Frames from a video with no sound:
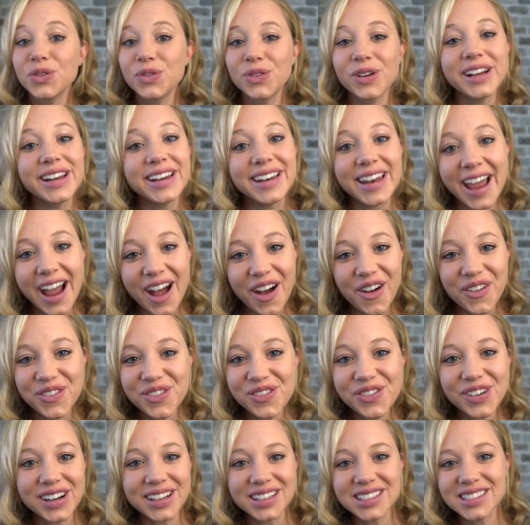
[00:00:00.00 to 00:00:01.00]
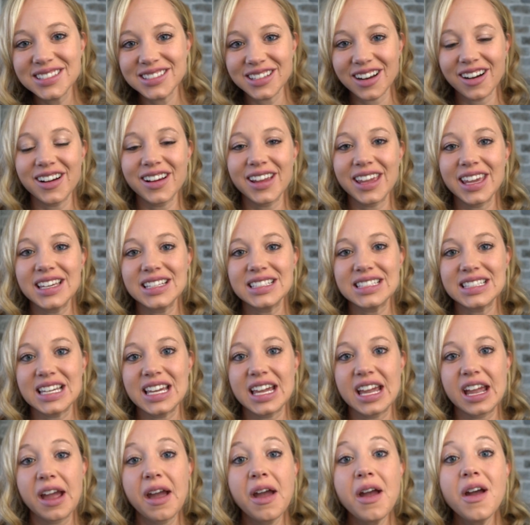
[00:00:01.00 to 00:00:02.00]
renowned for its
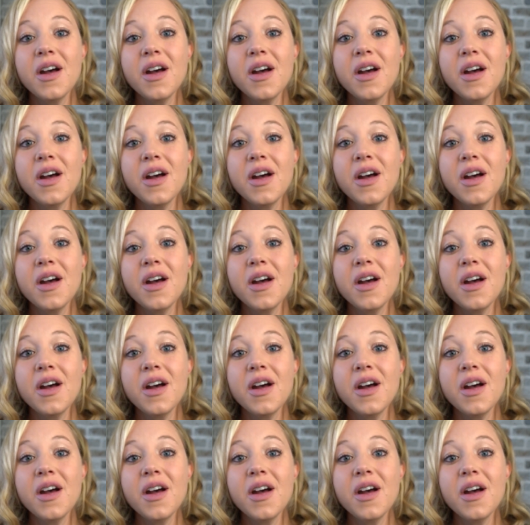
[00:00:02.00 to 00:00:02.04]
stargazing.